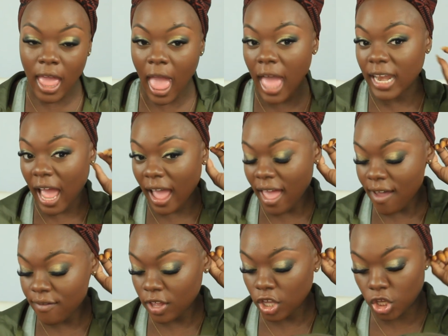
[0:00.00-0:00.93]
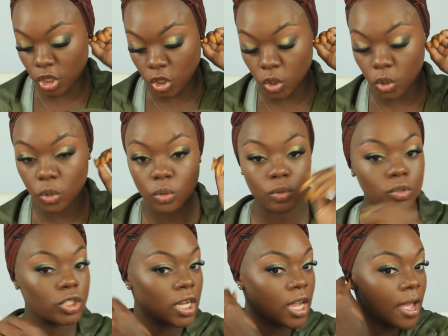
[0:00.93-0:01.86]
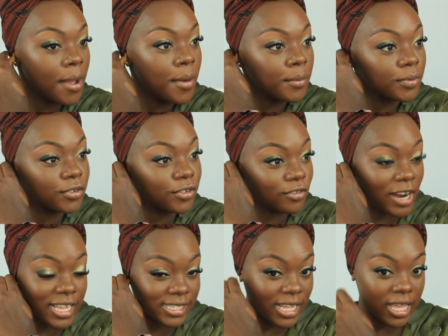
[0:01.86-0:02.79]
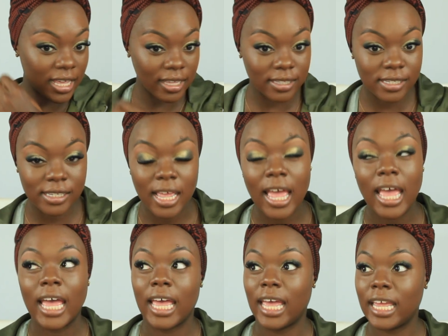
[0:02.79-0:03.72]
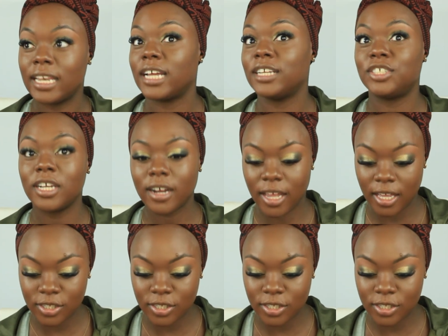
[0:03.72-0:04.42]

And I have a huge presence in Nigeria.